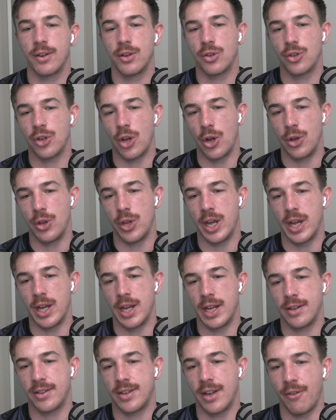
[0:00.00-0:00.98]
So
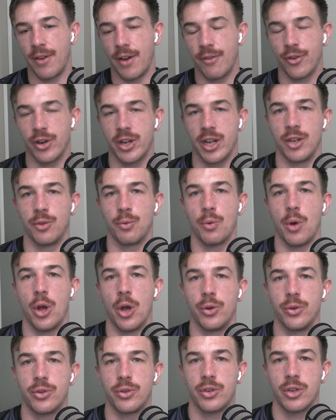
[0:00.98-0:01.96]
the South Africans will
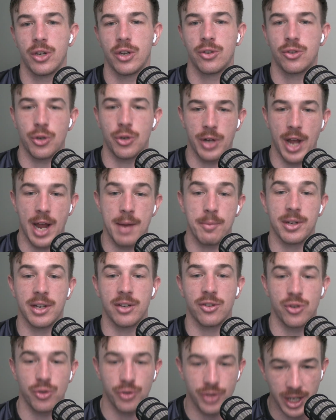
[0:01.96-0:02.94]
host 2 games
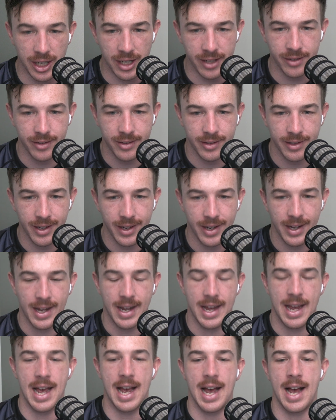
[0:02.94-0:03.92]
against New Zealand,
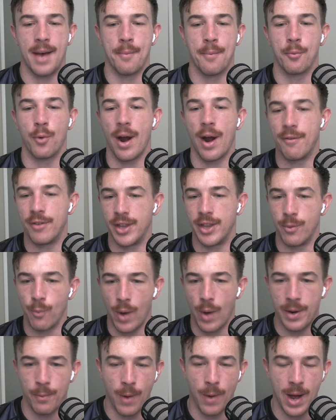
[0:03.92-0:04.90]
rather than
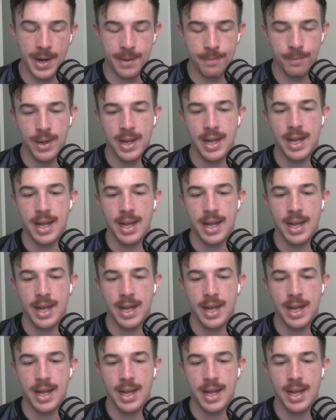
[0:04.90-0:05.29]
1-1.